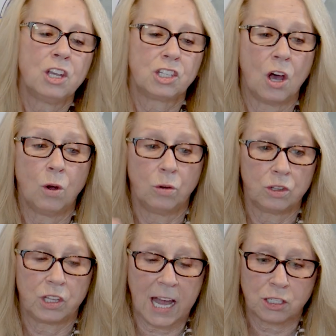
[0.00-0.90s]
So
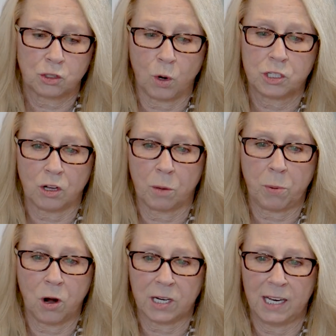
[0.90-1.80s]
that story
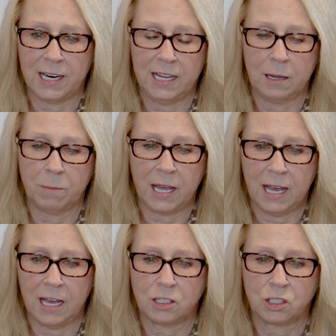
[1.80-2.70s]
started percolating in my
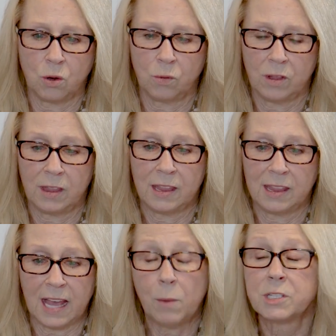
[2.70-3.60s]
head. So
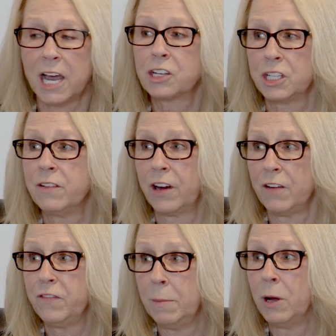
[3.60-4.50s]
that was actually a
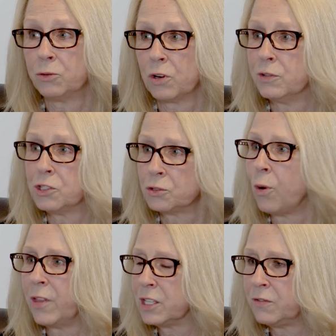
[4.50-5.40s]
very female-driven
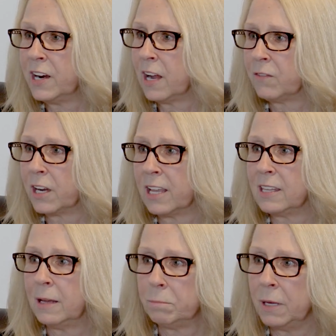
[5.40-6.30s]
story. That's funny, I forgot
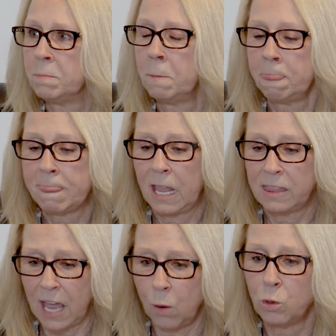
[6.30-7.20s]
that. But
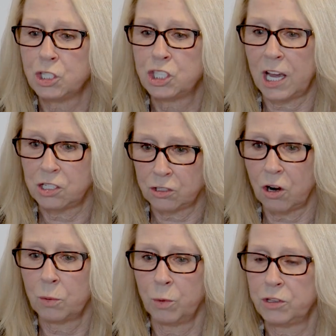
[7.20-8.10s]
I
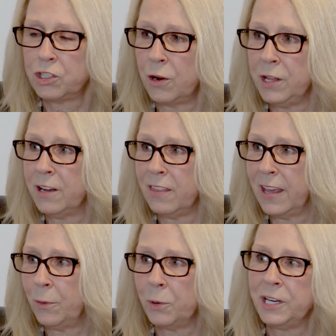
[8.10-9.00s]
started with Jody on
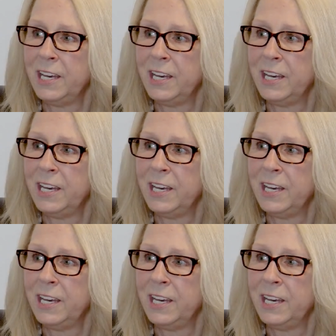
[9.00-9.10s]
that one.